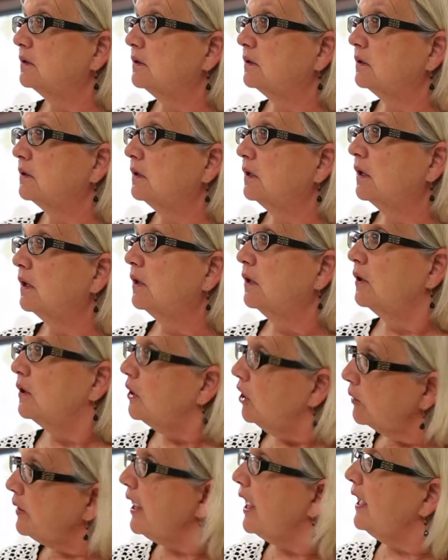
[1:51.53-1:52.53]
Yes.
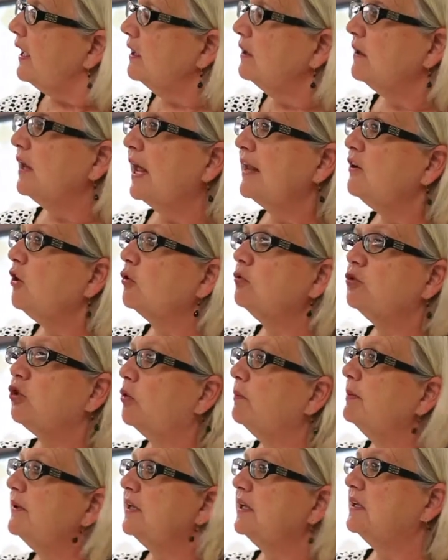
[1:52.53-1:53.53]
Okay, and don't,
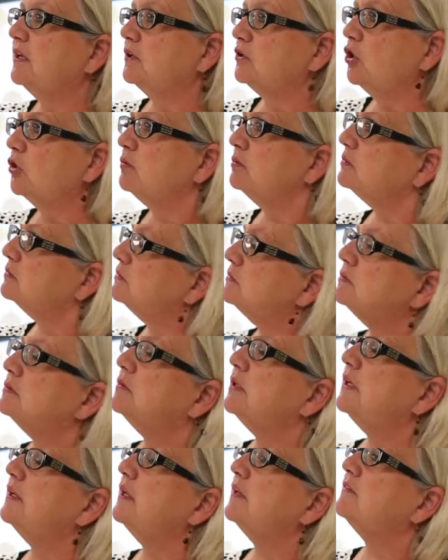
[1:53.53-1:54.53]
don't be, don't,
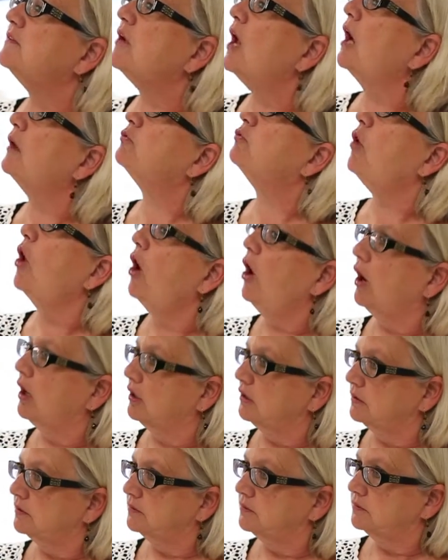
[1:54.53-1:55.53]
it's not wrong.